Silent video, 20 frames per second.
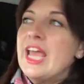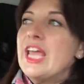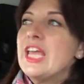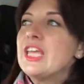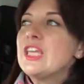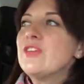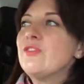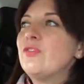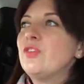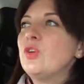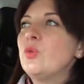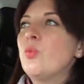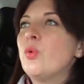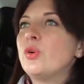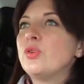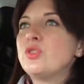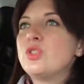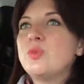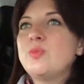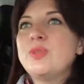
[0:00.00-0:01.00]
If you
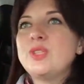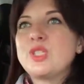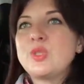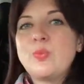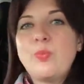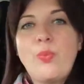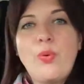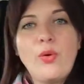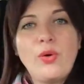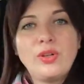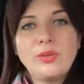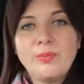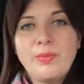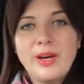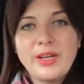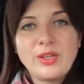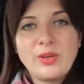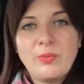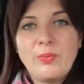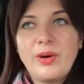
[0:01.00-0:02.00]
want to be spoiled by
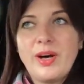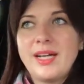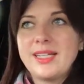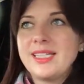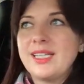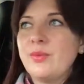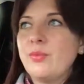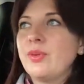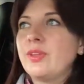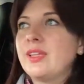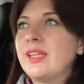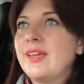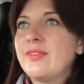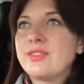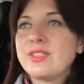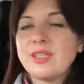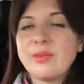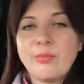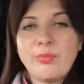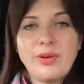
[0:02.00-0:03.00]
your partner with
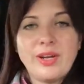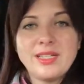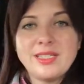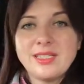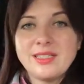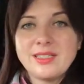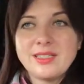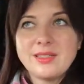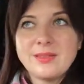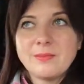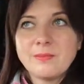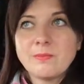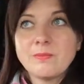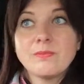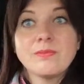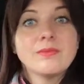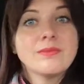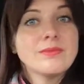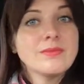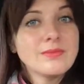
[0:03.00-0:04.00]
gifts and presents,
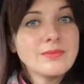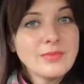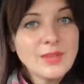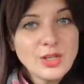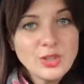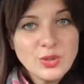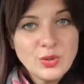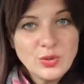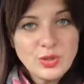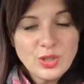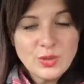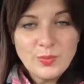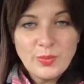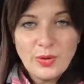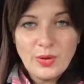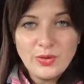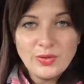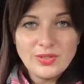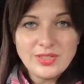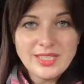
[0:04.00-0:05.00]
do you
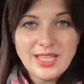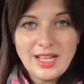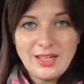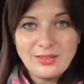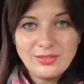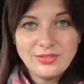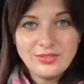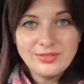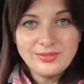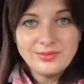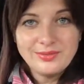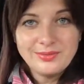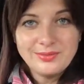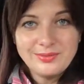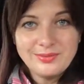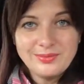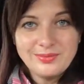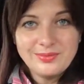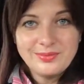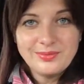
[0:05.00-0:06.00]
spoil yourself?
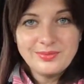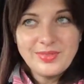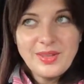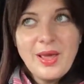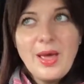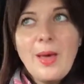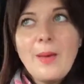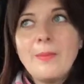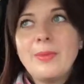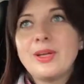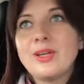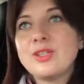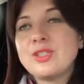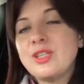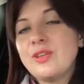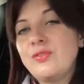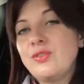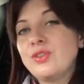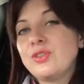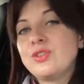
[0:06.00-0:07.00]
Because
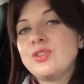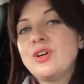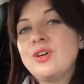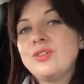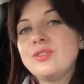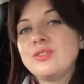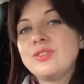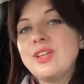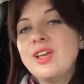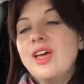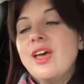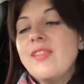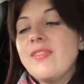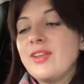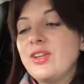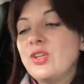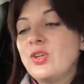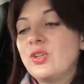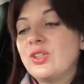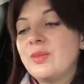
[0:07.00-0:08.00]
if you don't,
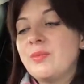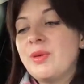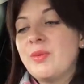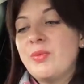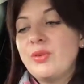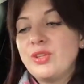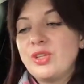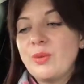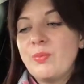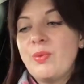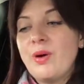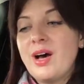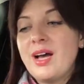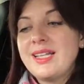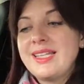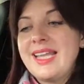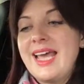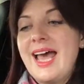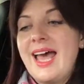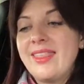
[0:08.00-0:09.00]
then you're going to meet with your
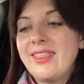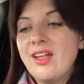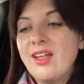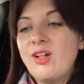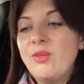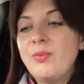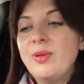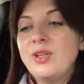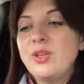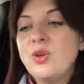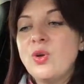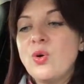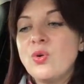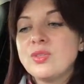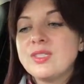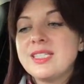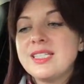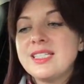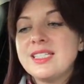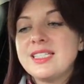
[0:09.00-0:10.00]
partner and there'll be no
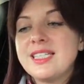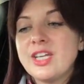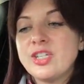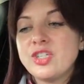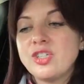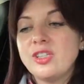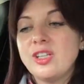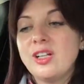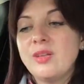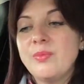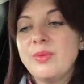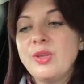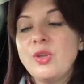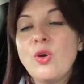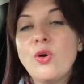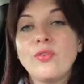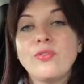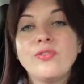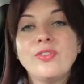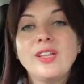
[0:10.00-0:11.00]
sensation, there'll be
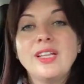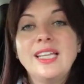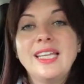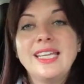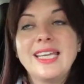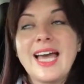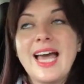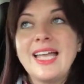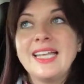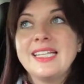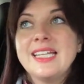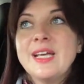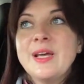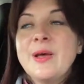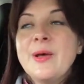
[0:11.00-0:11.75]
no feeling and